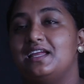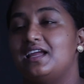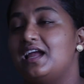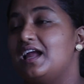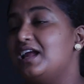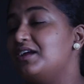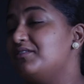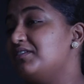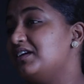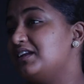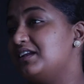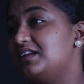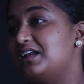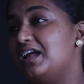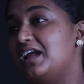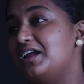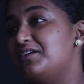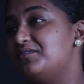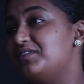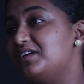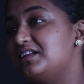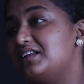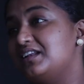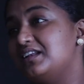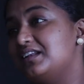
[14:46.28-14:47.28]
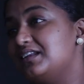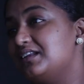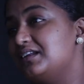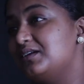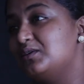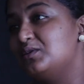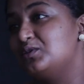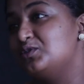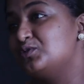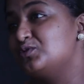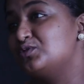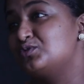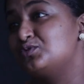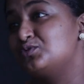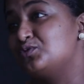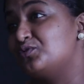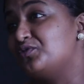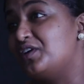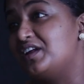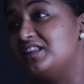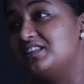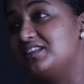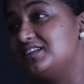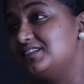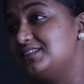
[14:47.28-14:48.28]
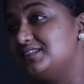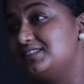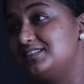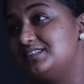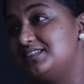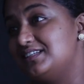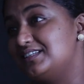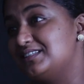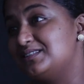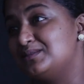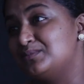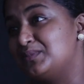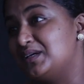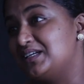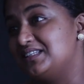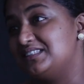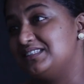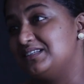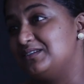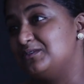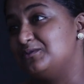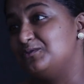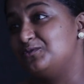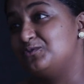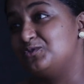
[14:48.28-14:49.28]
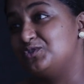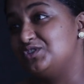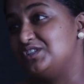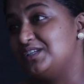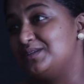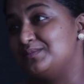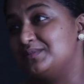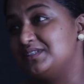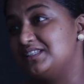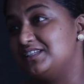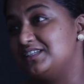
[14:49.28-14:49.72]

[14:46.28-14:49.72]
I even used to find the DJs myself for jam